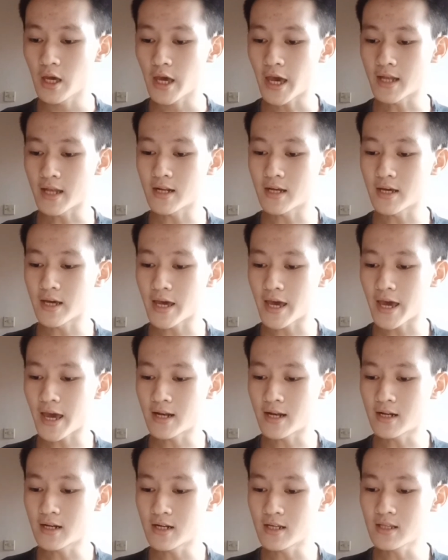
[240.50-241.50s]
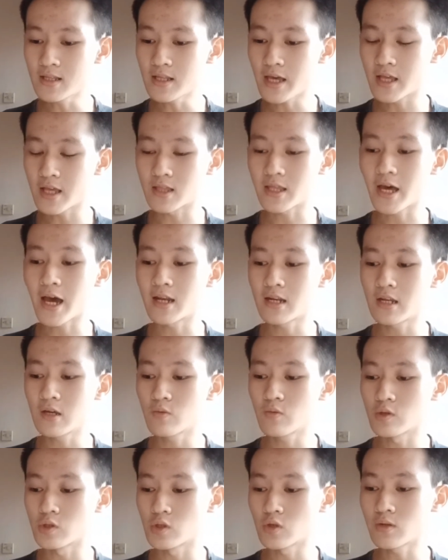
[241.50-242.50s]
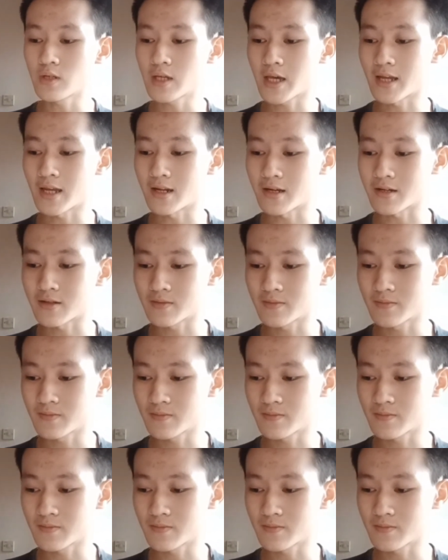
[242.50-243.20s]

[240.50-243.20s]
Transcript: and the adenine and thymine will join together.